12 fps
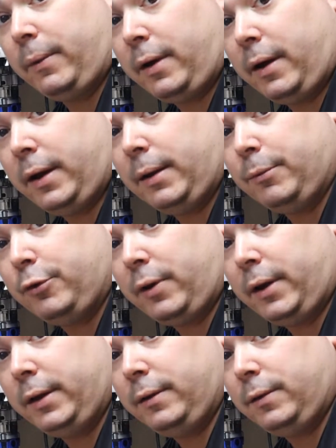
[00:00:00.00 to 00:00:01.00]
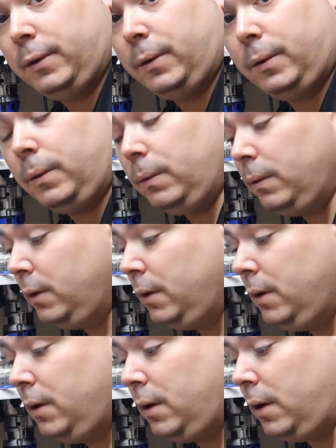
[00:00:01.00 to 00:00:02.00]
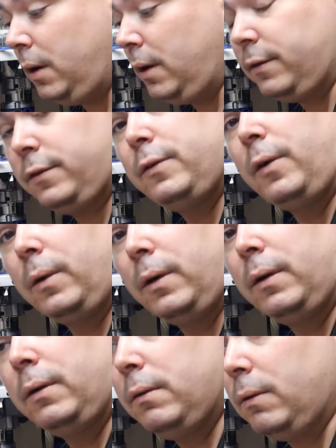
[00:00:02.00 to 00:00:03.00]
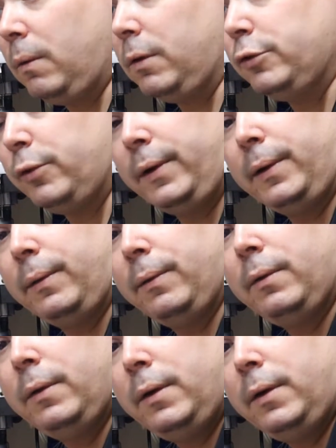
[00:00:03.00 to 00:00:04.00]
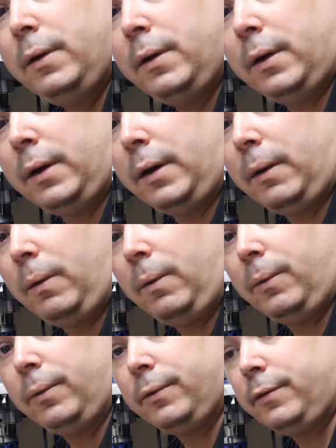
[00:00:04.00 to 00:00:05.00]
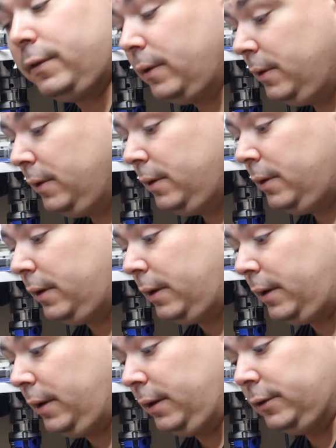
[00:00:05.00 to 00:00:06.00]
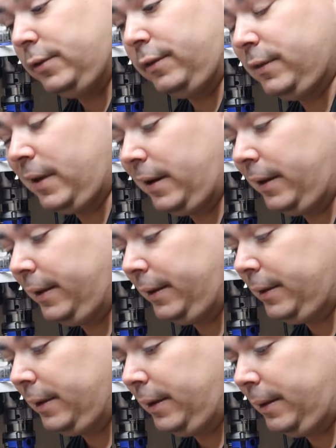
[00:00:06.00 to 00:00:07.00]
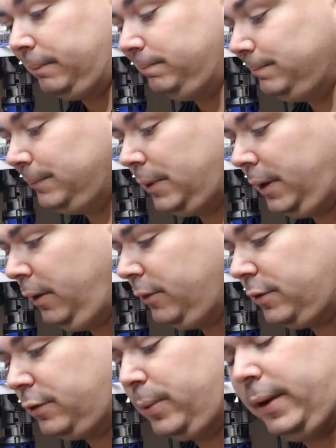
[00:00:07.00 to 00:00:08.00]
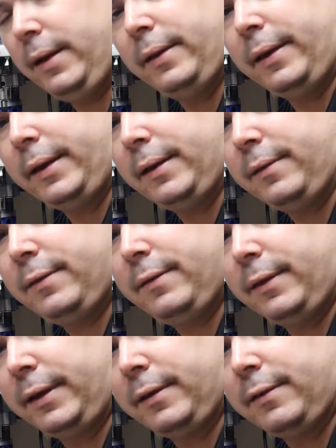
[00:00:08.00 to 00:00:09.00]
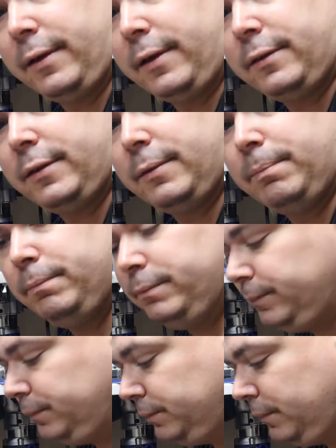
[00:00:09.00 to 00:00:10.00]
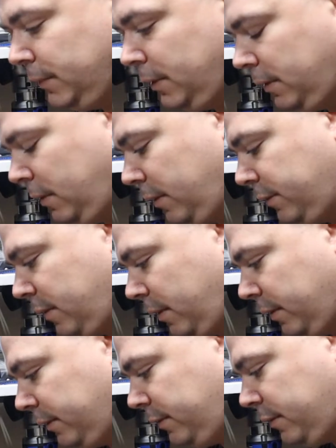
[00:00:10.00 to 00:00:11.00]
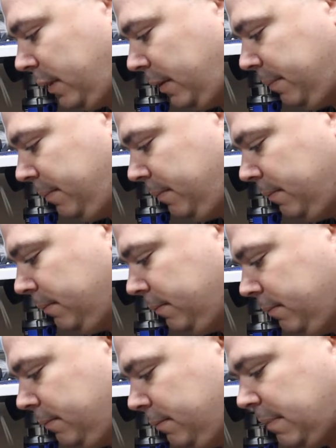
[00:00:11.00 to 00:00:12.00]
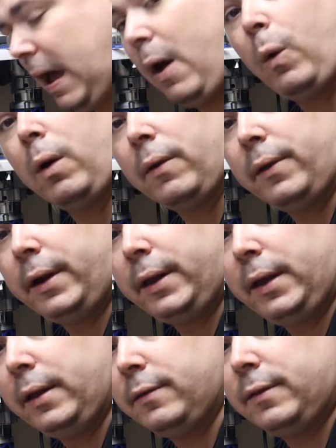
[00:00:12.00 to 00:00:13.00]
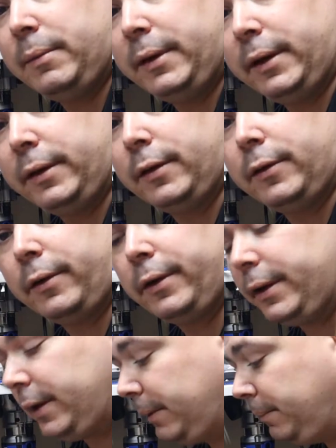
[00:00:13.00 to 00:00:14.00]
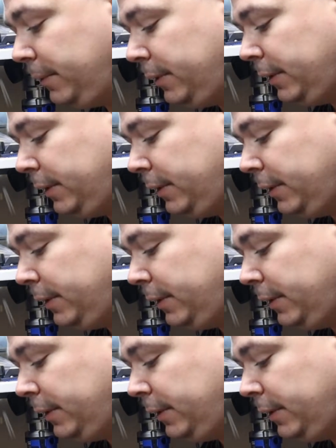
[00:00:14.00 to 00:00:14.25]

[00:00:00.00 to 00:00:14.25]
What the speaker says: when I am trying to start or drill holes. It'll just kind of like it'll just quit, like it's lost all its power, and then I can't seem to get it to turn again.